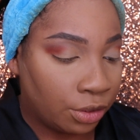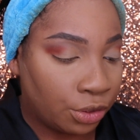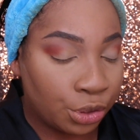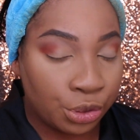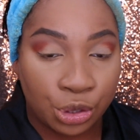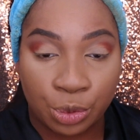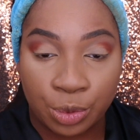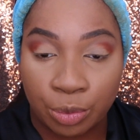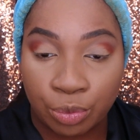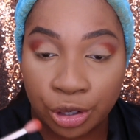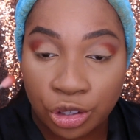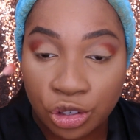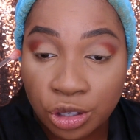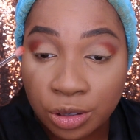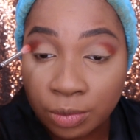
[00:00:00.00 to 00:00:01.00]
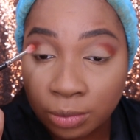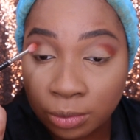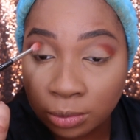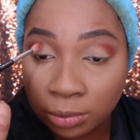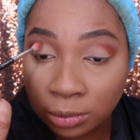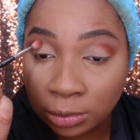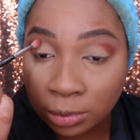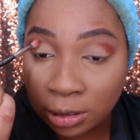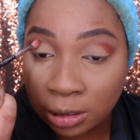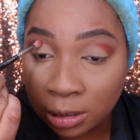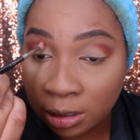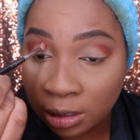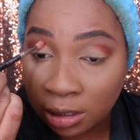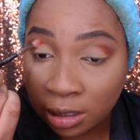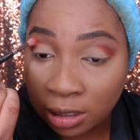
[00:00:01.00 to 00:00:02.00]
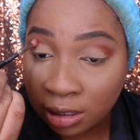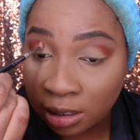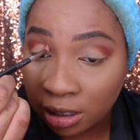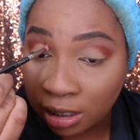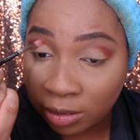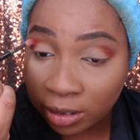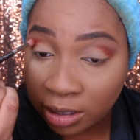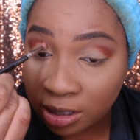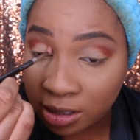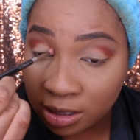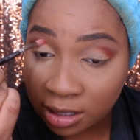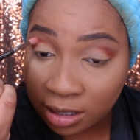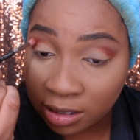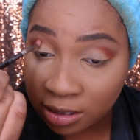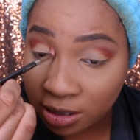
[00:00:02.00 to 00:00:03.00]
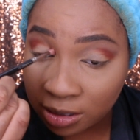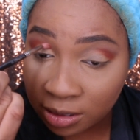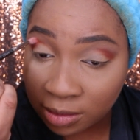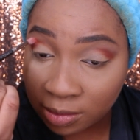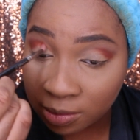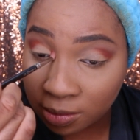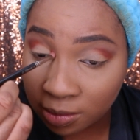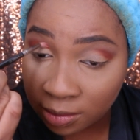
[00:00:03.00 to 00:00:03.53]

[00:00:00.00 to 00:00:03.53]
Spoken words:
221 brush. We're just gonna do